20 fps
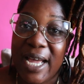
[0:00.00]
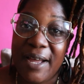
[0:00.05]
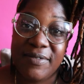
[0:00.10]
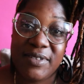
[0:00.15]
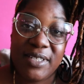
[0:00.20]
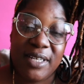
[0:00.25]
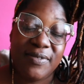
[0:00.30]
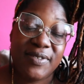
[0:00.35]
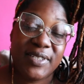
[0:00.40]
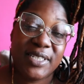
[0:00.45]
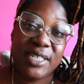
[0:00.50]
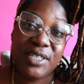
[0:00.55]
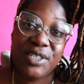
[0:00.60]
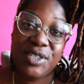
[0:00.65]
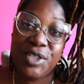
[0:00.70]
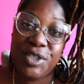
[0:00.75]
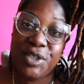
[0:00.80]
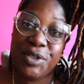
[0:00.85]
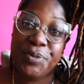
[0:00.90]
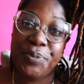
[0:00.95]
to have tough skin
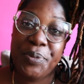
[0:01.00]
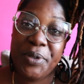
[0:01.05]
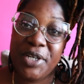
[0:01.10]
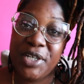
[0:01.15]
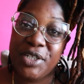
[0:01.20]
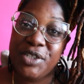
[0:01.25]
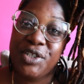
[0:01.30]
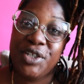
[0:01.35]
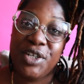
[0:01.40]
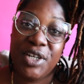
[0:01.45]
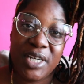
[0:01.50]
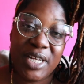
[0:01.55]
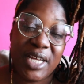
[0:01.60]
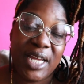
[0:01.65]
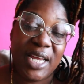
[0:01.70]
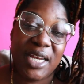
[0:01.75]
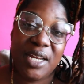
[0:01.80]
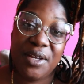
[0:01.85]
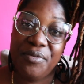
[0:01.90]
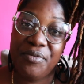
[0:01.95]
too, because you're going to
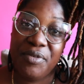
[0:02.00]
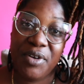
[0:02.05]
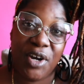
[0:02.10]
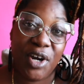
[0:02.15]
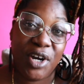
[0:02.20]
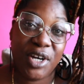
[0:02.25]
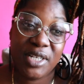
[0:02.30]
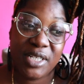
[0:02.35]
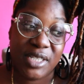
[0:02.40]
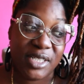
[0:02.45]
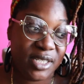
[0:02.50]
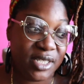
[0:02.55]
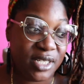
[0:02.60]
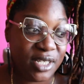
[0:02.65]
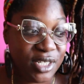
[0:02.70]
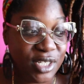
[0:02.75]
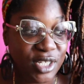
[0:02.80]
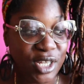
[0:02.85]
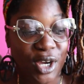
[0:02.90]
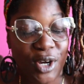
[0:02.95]
get it regardless.
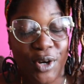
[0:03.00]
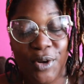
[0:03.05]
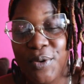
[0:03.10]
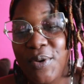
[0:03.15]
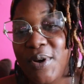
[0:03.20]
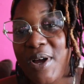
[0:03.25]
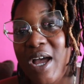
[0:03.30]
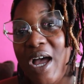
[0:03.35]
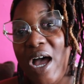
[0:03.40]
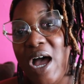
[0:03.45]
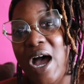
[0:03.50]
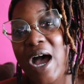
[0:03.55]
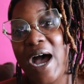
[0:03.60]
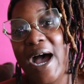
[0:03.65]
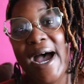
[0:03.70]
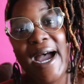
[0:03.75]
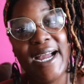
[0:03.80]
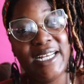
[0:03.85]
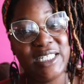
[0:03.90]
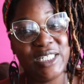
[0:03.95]
So
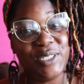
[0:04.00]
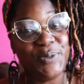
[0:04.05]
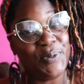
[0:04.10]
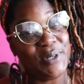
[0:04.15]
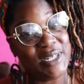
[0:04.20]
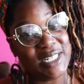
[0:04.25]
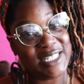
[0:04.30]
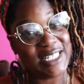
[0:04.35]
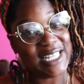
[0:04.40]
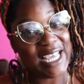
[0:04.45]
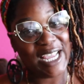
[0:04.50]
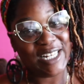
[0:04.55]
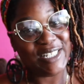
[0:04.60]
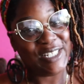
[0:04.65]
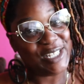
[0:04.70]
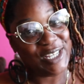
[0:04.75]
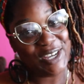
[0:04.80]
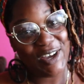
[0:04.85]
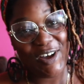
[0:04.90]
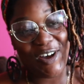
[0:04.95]
I just want to say
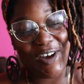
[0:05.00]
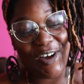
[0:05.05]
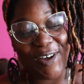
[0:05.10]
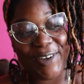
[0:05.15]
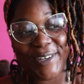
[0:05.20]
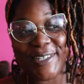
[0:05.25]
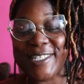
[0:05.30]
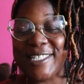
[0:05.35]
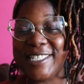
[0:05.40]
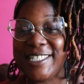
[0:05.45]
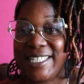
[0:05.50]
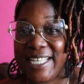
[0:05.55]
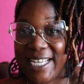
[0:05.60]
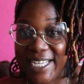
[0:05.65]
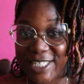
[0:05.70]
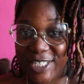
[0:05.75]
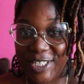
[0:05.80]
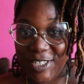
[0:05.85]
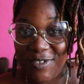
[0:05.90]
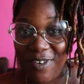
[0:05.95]
to y'all,
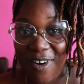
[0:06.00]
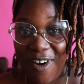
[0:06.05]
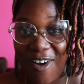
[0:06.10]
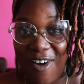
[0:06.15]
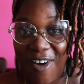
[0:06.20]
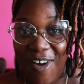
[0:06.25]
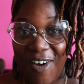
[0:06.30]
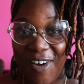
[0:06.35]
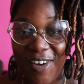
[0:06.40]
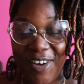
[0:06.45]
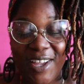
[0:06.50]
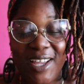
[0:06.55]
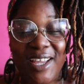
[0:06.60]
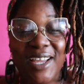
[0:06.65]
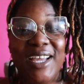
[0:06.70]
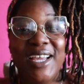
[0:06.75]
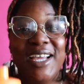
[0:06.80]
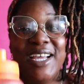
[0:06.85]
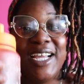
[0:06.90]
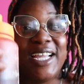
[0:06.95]
stay strong,
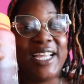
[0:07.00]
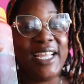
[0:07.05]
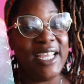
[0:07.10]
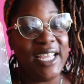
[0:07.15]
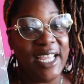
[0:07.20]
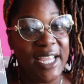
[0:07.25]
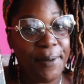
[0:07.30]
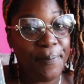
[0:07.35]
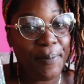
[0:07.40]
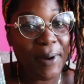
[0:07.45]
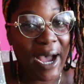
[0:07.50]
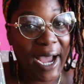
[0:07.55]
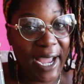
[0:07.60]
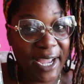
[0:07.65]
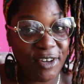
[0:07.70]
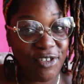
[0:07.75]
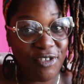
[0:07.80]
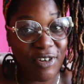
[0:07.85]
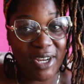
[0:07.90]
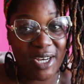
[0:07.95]
keep
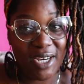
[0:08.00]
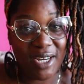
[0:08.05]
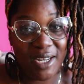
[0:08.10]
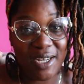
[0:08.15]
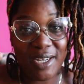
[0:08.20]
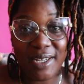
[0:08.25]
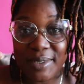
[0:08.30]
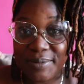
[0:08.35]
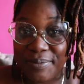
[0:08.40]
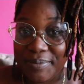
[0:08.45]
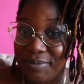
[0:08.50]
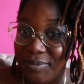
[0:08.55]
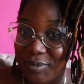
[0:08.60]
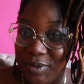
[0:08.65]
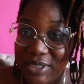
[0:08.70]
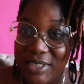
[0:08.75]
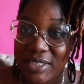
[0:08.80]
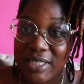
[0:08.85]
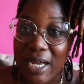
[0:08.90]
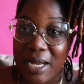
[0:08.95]
hydrated,
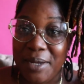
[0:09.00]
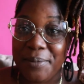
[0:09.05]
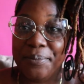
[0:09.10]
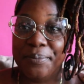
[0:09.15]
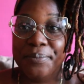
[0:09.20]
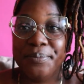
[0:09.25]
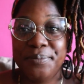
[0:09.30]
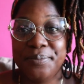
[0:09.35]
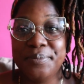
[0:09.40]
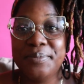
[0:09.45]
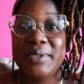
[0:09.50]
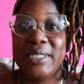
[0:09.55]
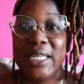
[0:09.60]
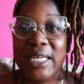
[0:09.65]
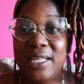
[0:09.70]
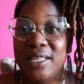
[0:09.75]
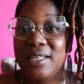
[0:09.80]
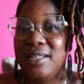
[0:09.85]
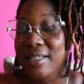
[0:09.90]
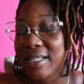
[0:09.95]
which I'm
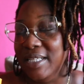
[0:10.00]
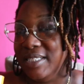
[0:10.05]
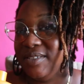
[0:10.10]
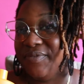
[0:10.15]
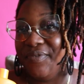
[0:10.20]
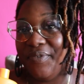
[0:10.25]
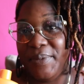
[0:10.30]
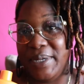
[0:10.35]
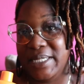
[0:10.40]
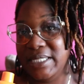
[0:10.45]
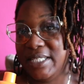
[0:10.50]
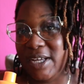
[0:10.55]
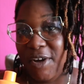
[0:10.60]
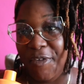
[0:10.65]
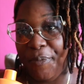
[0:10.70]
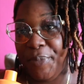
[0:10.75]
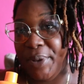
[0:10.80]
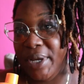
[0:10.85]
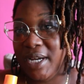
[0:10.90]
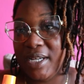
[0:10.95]
taking the lesson for
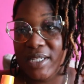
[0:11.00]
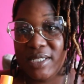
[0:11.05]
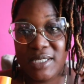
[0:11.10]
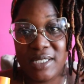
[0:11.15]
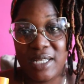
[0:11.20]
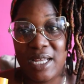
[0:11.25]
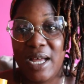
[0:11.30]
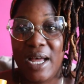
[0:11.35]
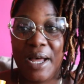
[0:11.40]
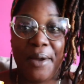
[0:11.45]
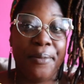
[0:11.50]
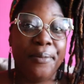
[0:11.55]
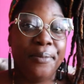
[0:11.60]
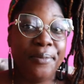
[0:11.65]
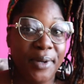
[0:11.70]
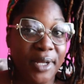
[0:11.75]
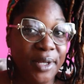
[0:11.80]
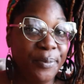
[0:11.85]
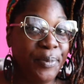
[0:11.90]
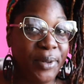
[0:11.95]
myself because
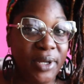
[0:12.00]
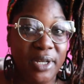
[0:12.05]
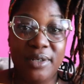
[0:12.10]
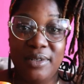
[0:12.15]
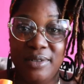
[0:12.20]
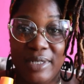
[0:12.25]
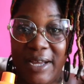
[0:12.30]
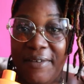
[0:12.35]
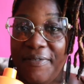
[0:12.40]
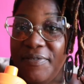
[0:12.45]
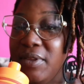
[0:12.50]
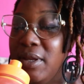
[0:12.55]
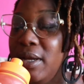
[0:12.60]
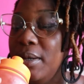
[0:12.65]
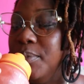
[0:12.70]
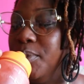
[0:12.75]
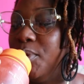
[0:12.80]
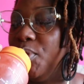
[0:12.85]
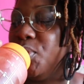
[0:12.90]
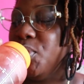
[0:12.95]
I'm a bit effed
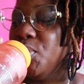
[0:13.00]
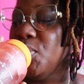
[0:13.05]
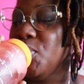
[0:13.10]
up.